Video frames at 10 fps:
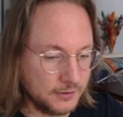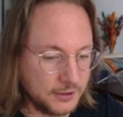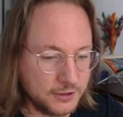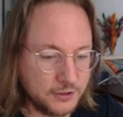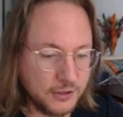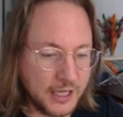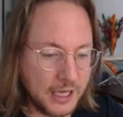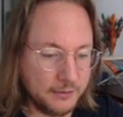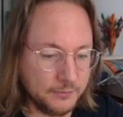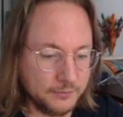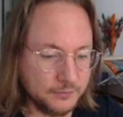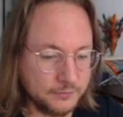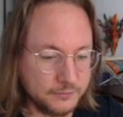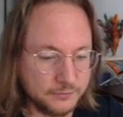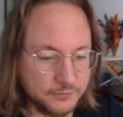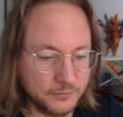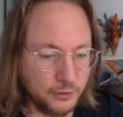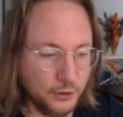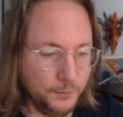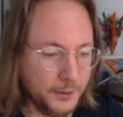Let's do that.
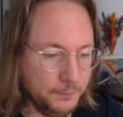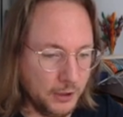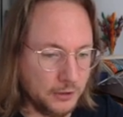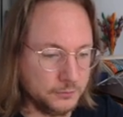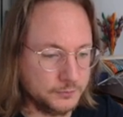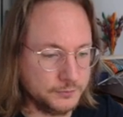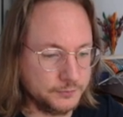Go, people.